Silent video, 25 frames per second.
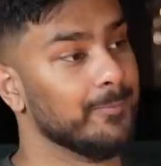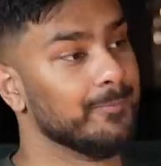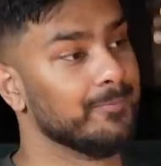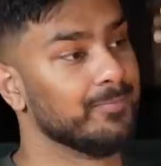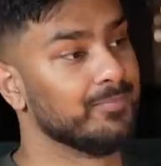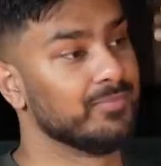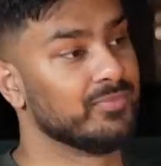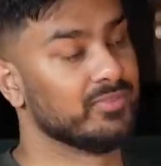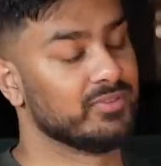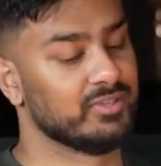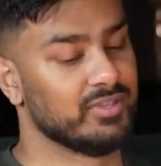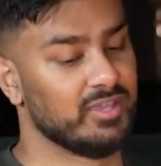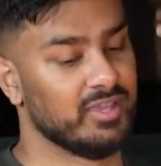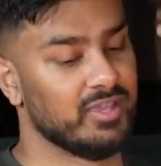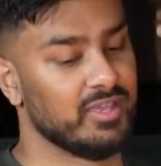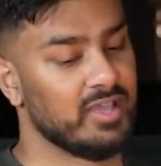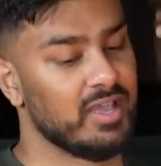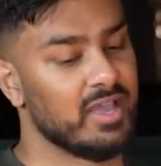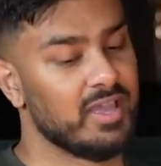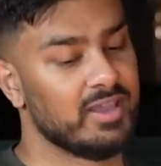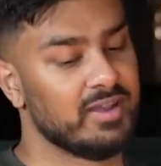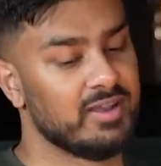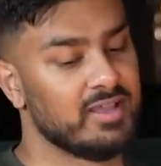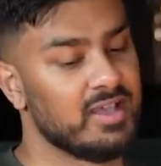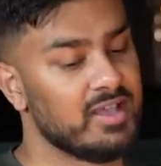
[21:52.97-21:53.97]
Oh yeah, yeah.
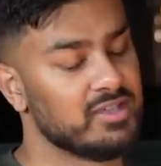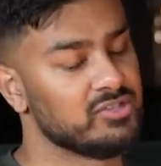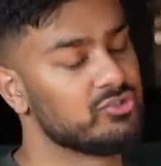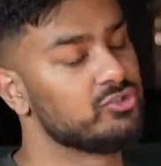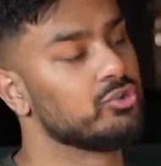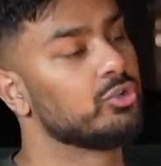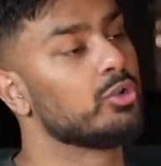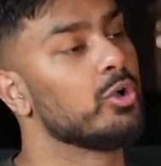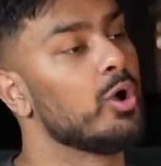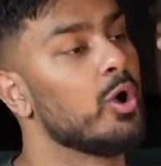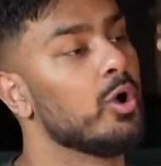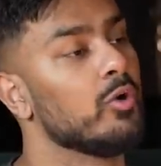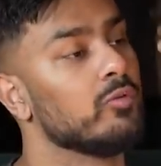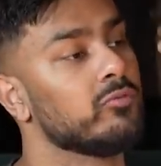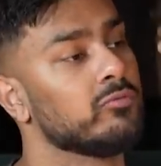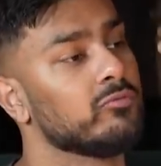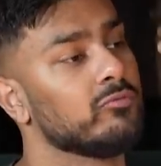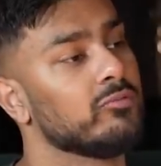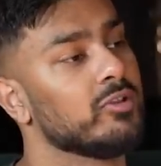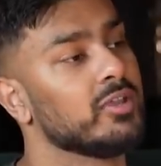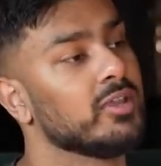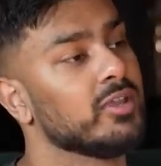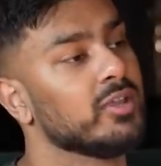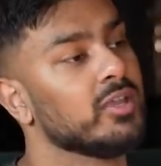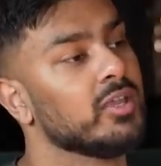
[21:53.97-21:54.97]
And as you got
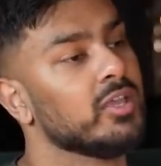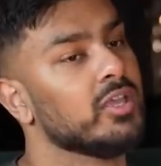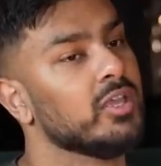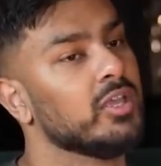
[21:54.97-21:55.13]
over it,